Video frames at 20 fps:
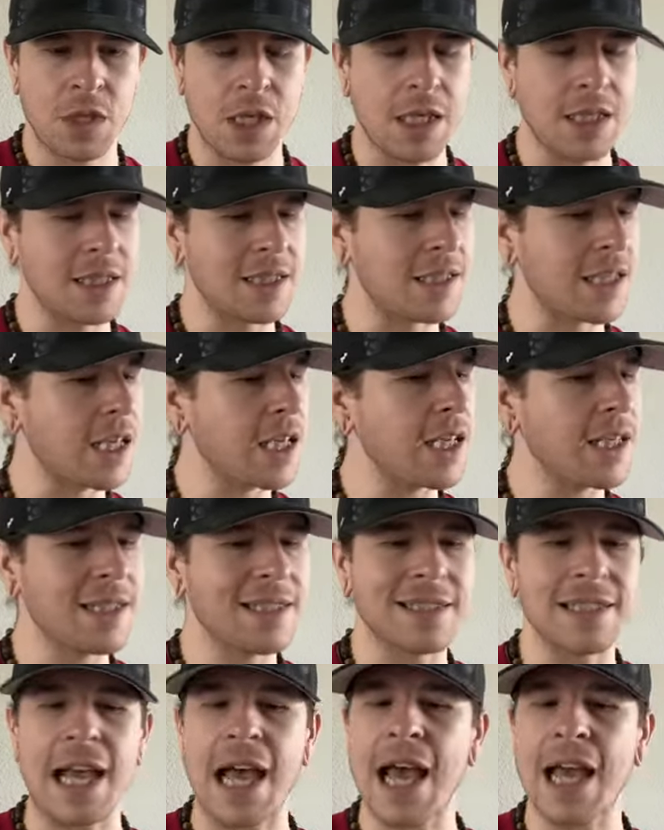
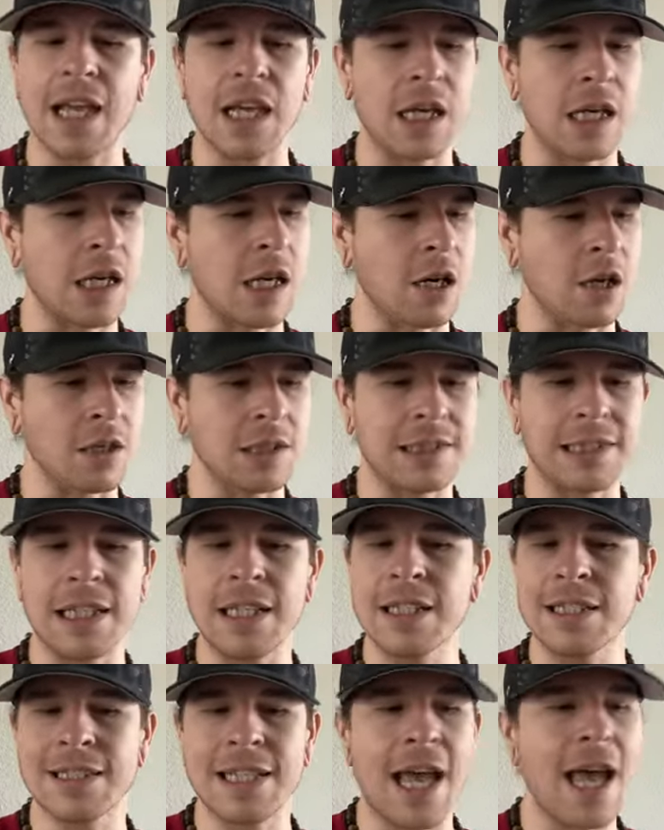zigzagging here,
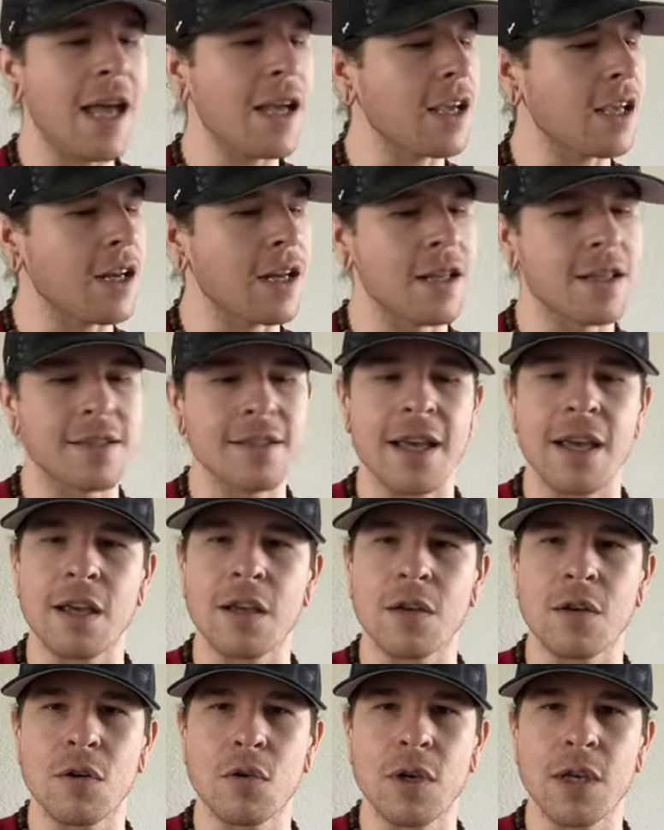zigzagging, and it's
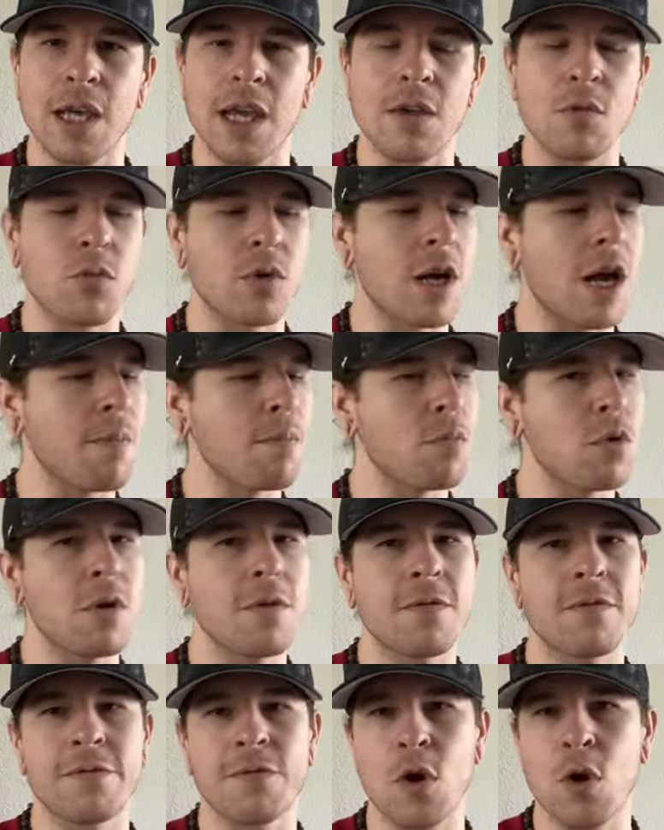like, okay, we're not
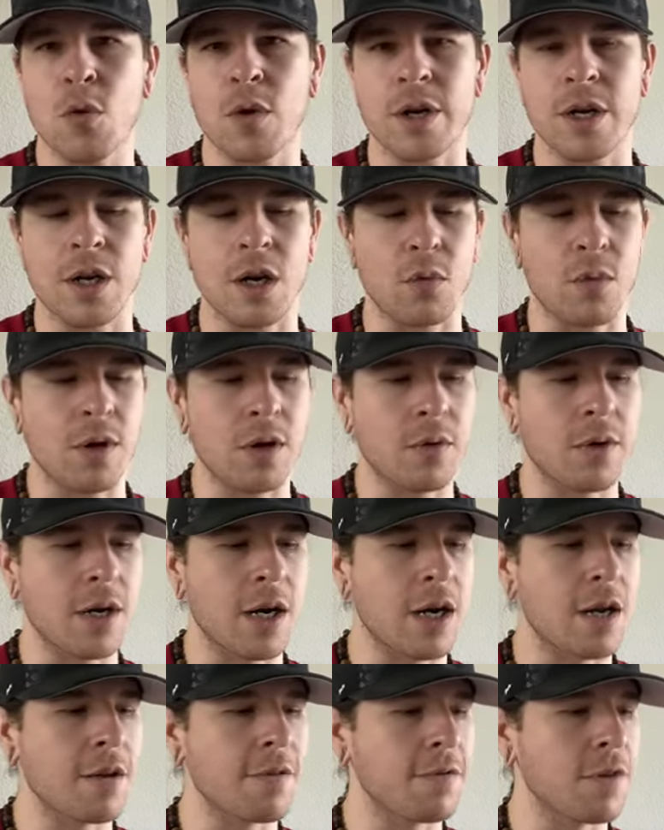moving forward here, we're
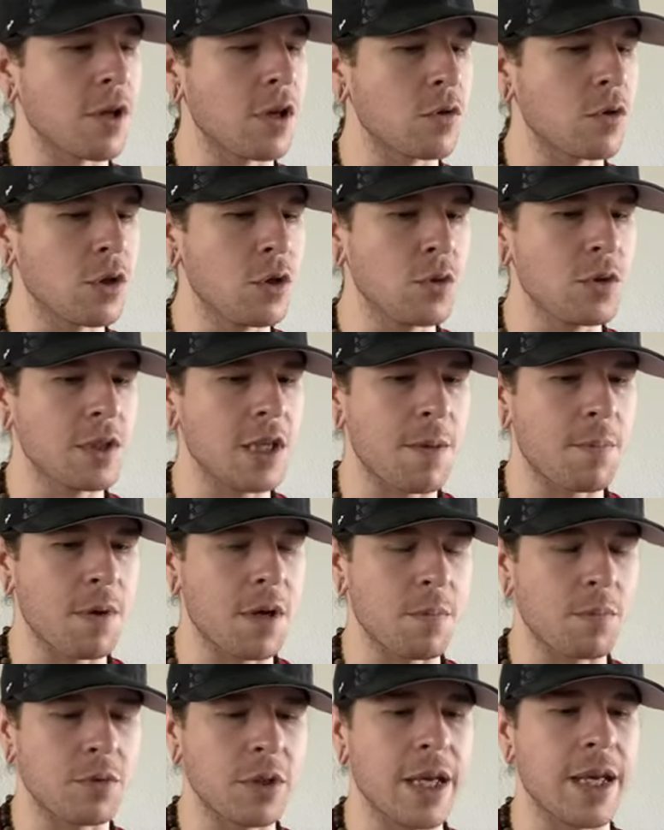kind of, you know, two-stepping
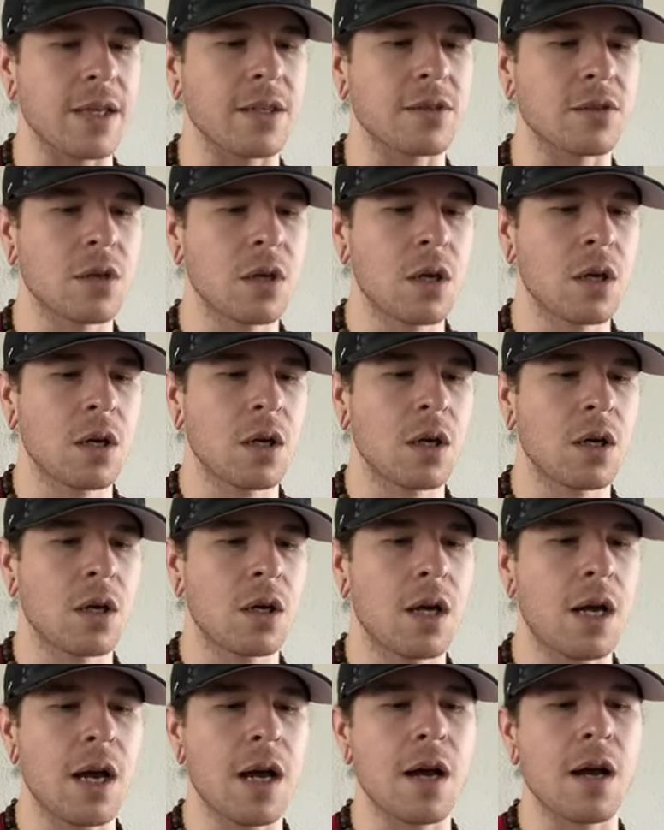in place.
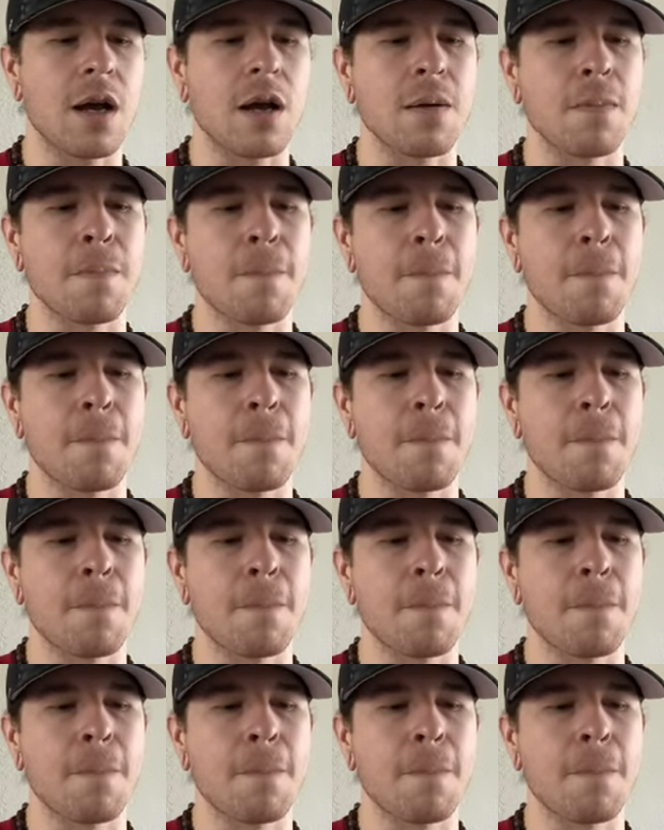I